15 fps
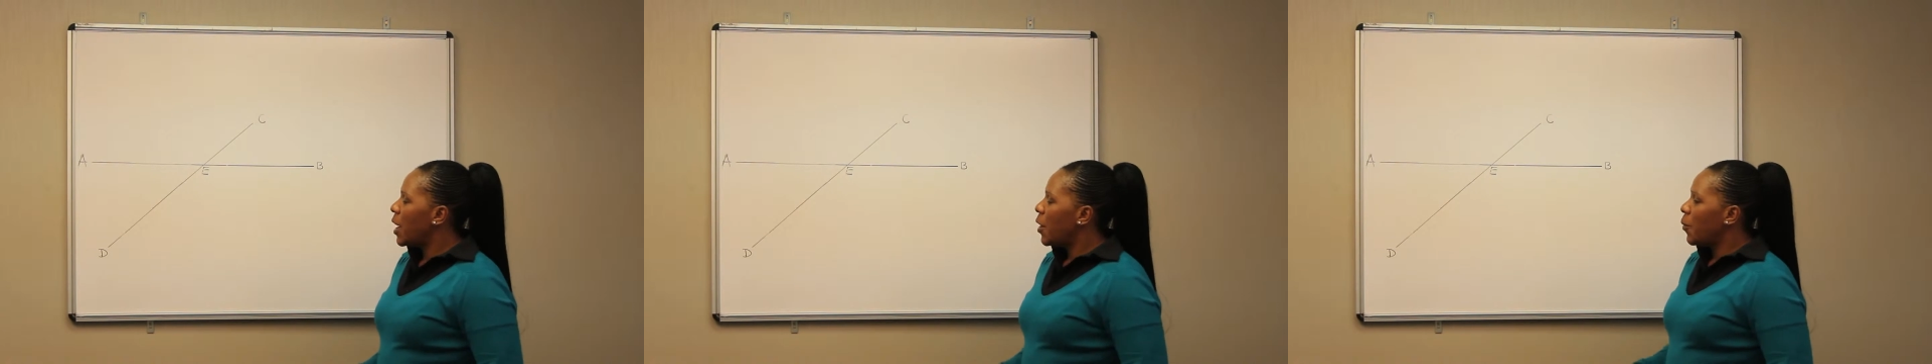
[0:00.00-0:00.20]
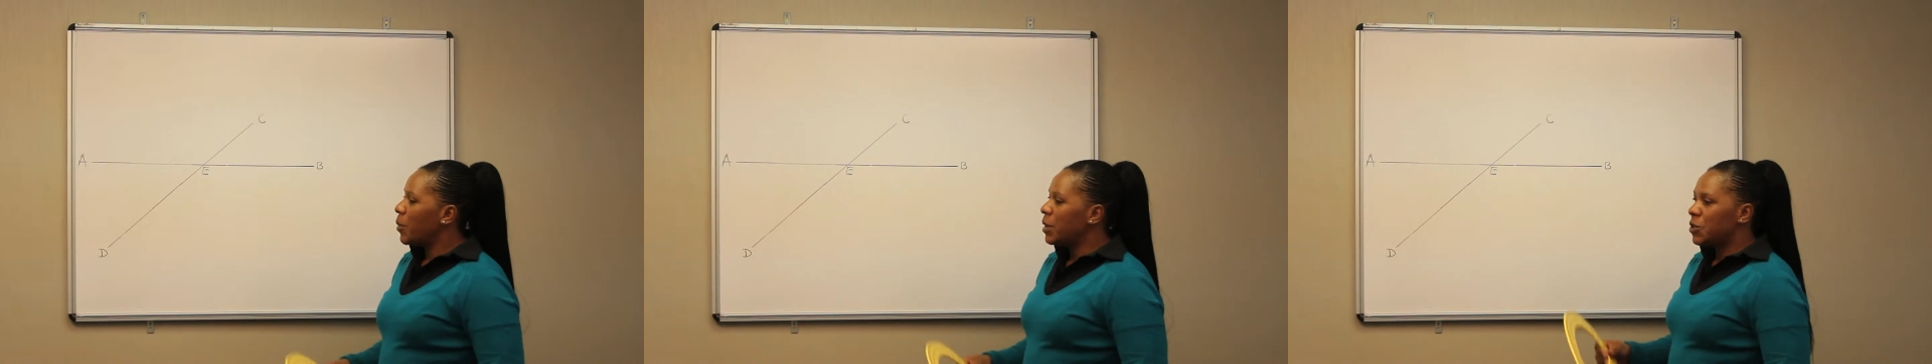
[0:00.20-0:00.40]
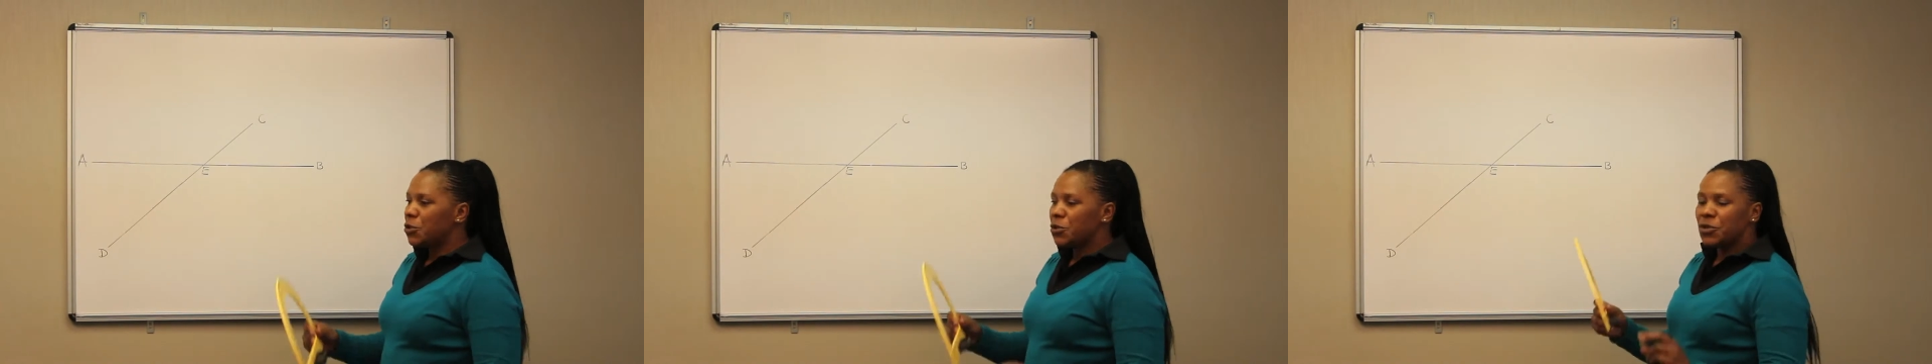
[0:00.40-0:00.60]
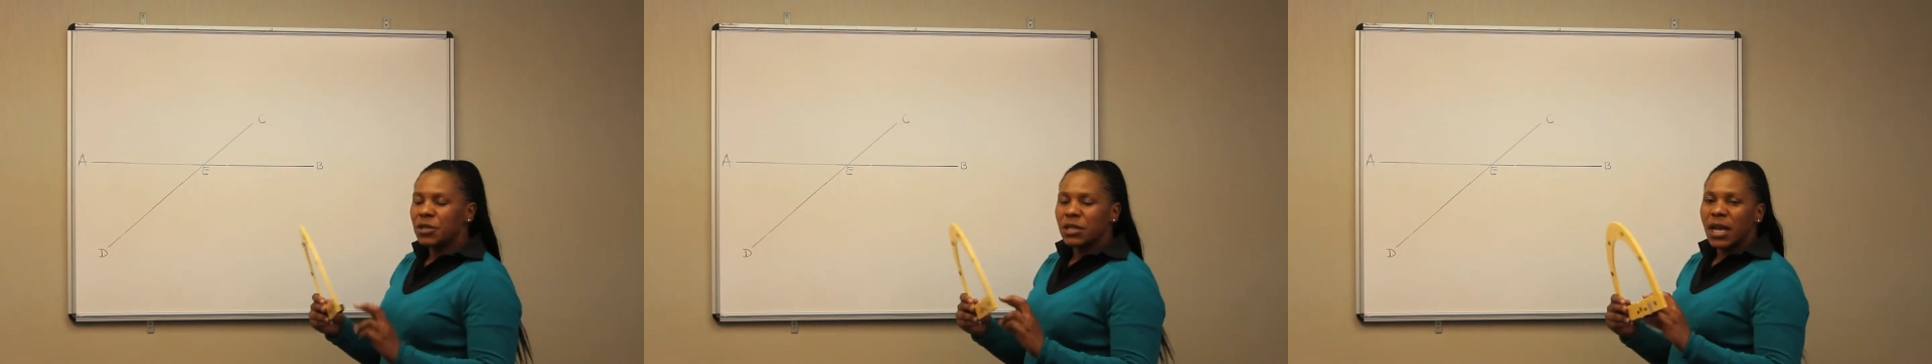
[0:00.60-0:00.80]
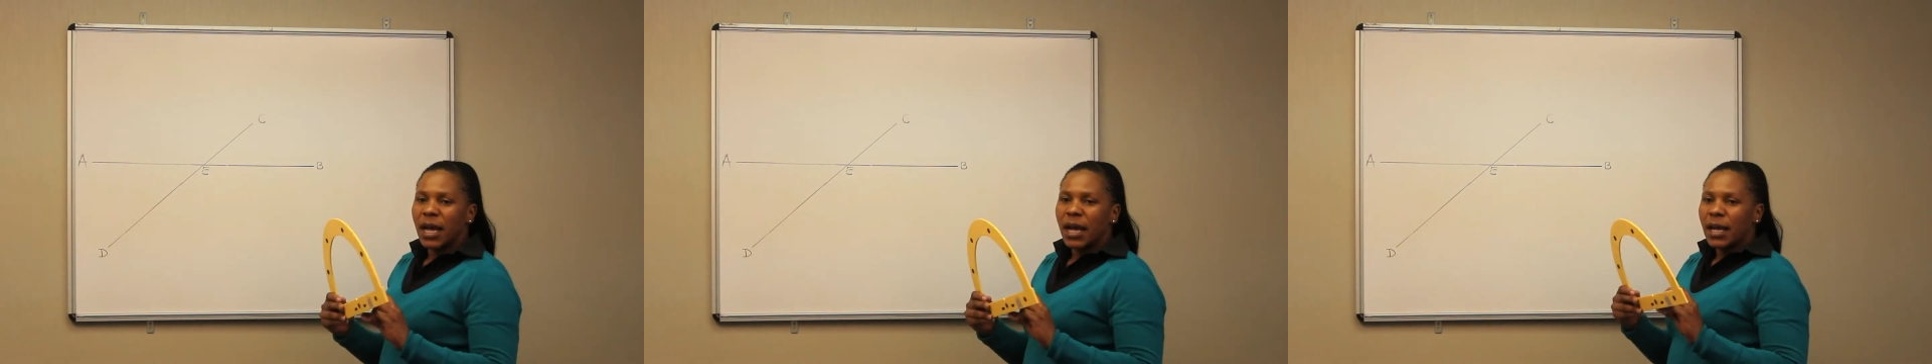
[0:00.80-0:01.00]
we should
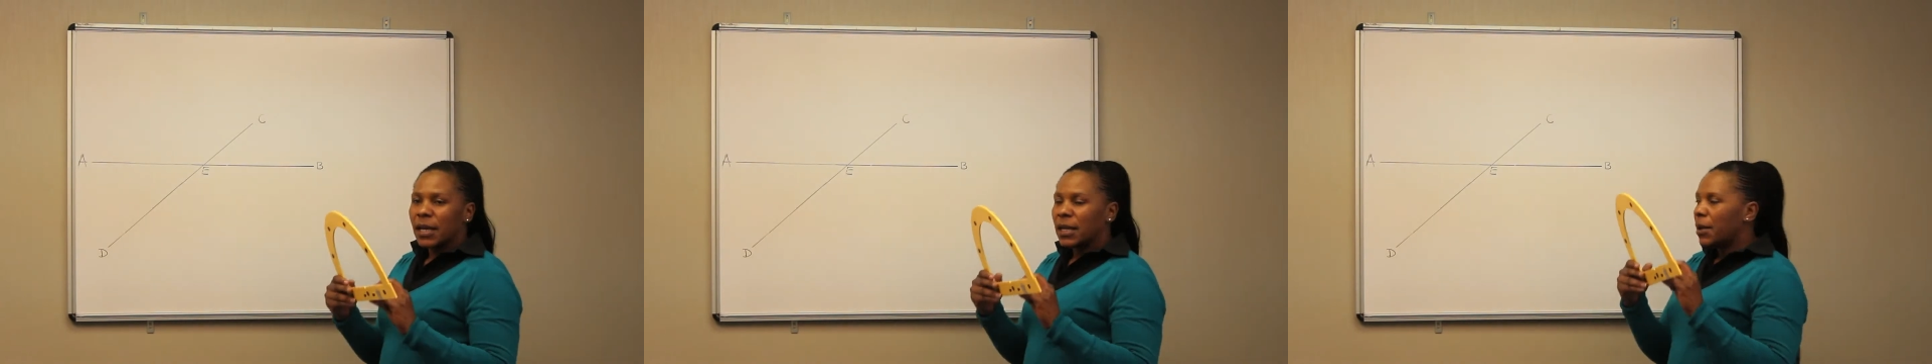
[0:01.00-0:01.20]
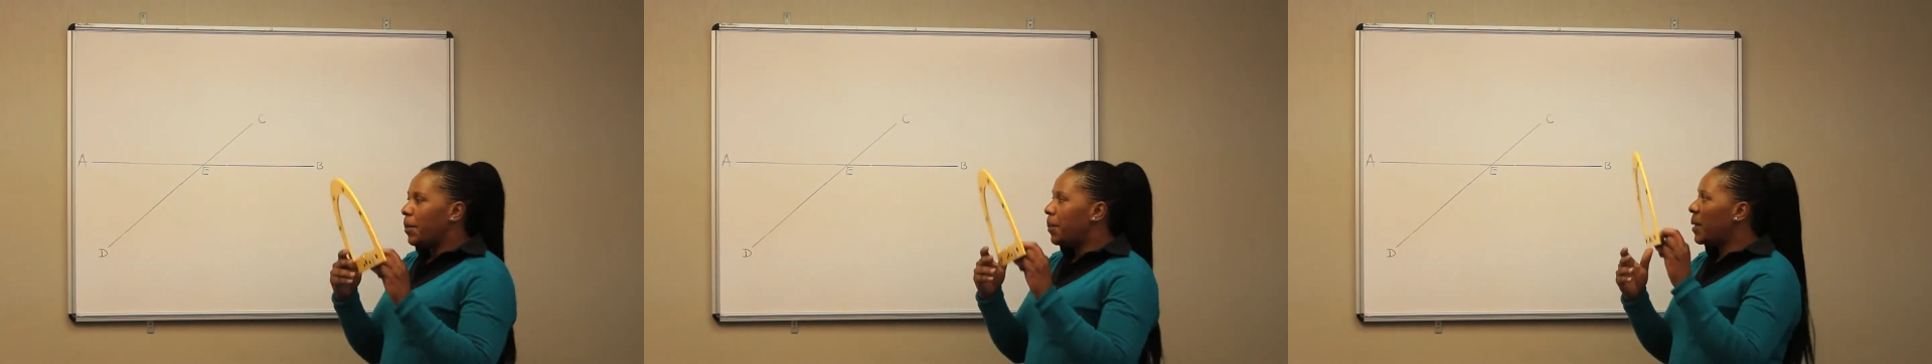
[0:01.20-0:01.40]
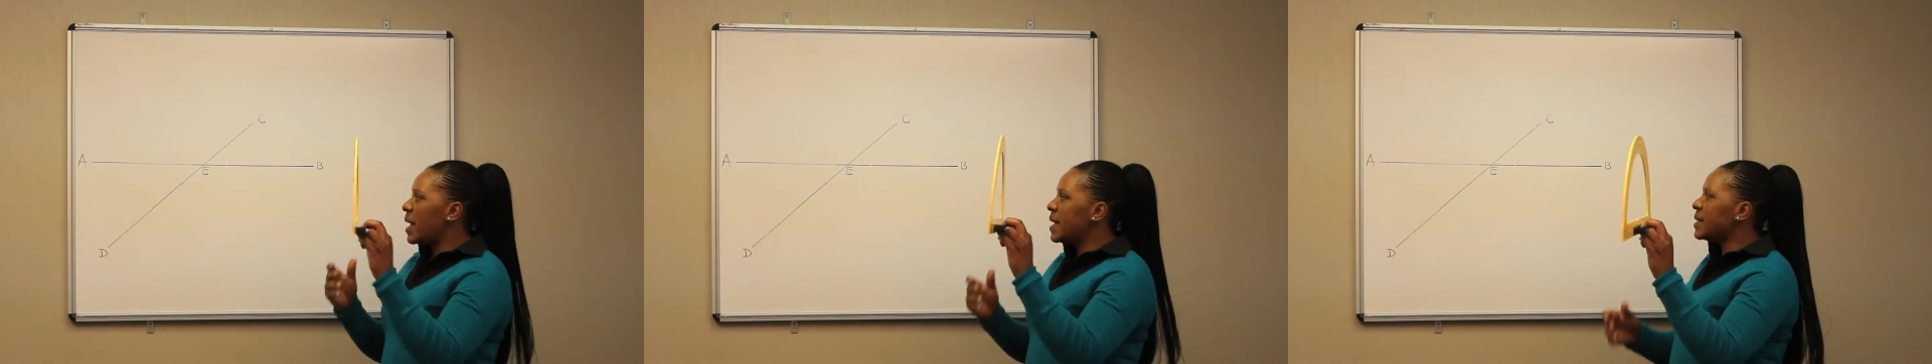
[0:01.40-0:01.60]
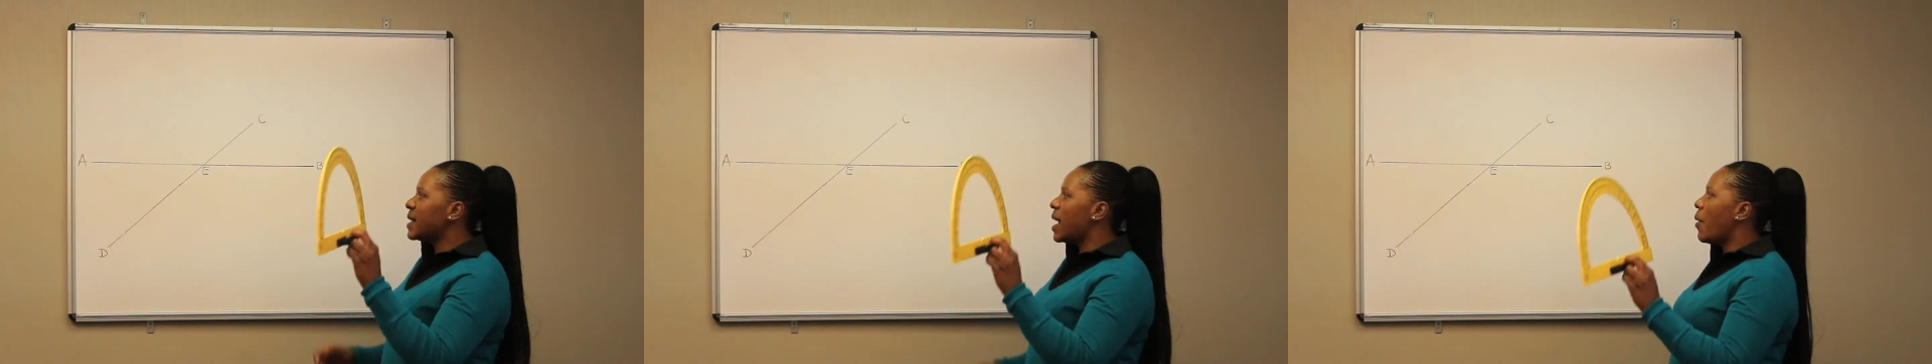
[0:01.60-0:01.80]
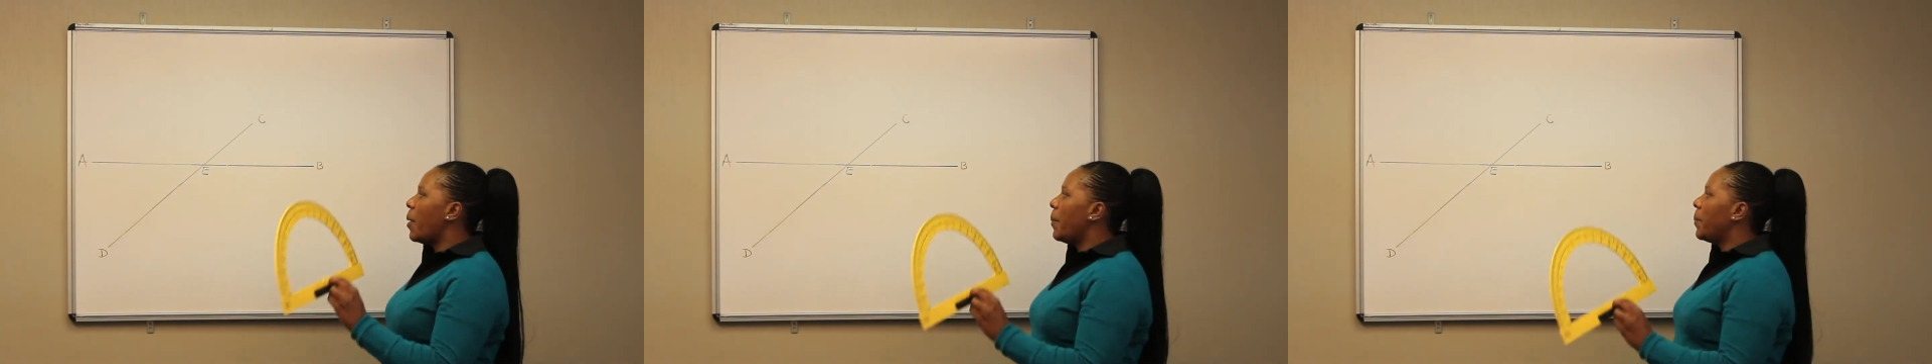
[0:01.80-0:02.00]
place our